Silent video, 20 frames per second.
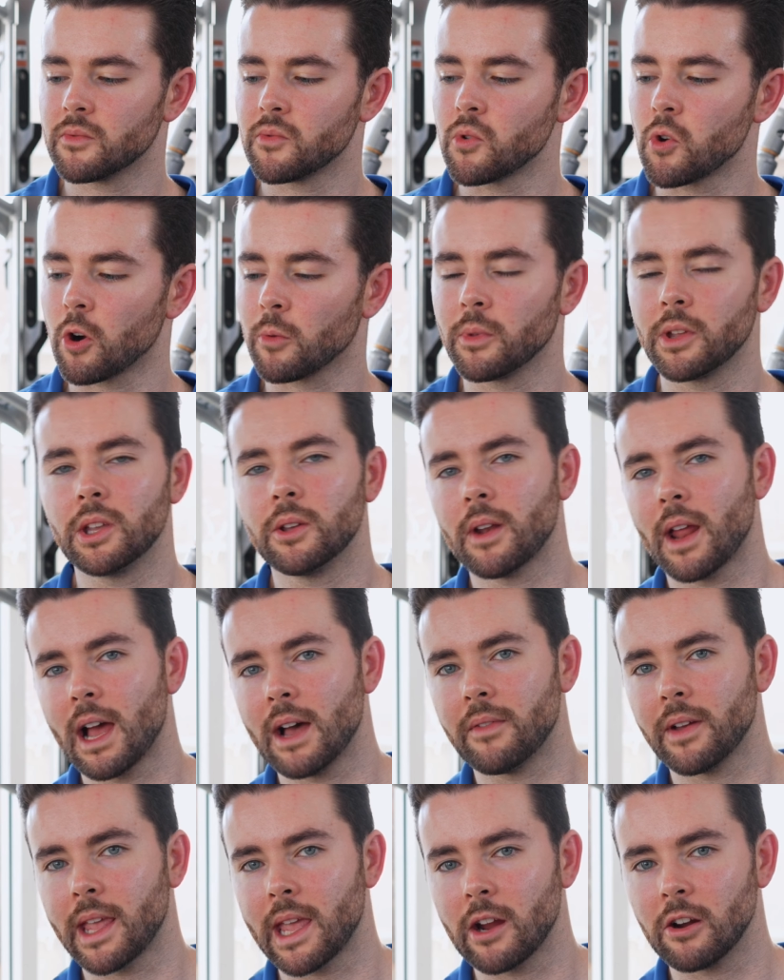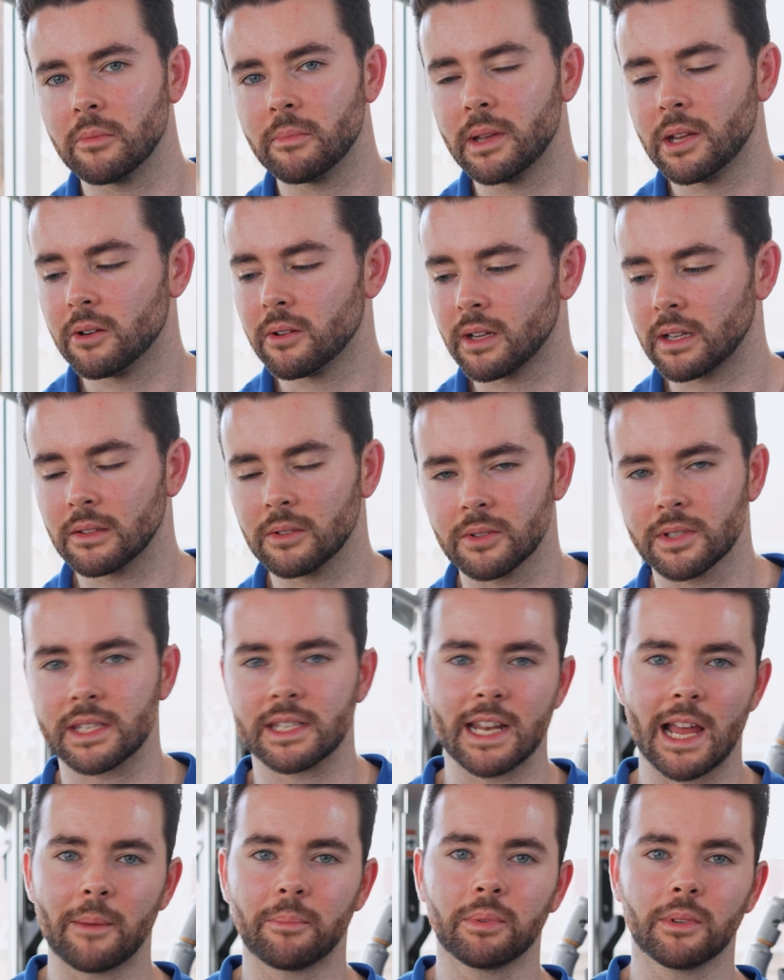Normally you'd have a carabiner, like a little
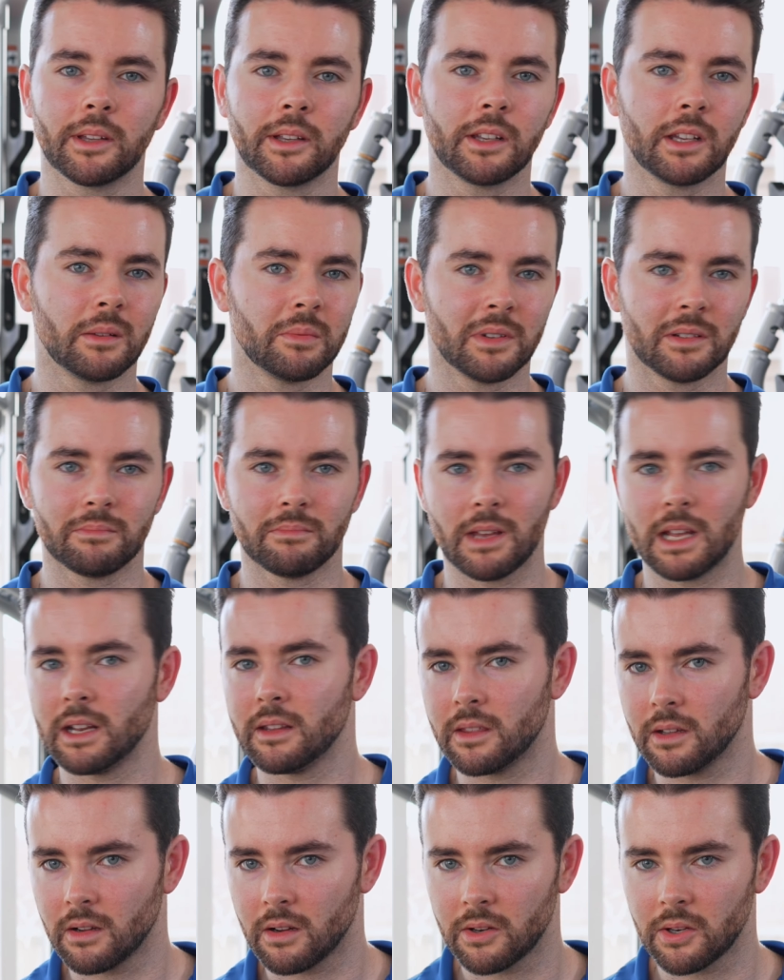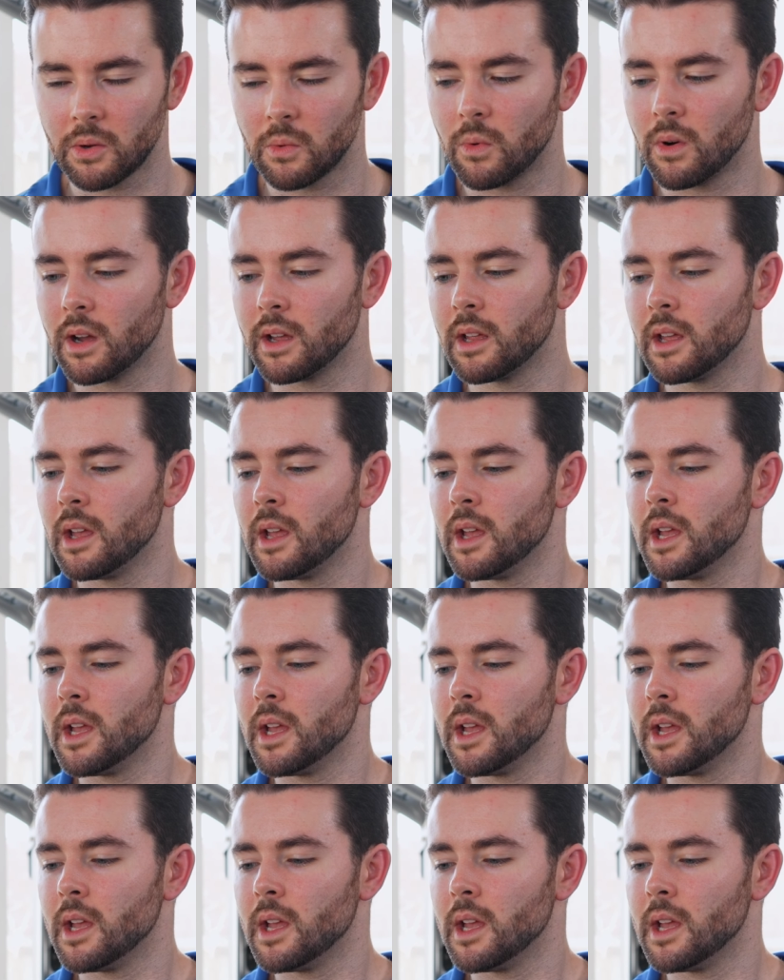snap link, but anything on you want.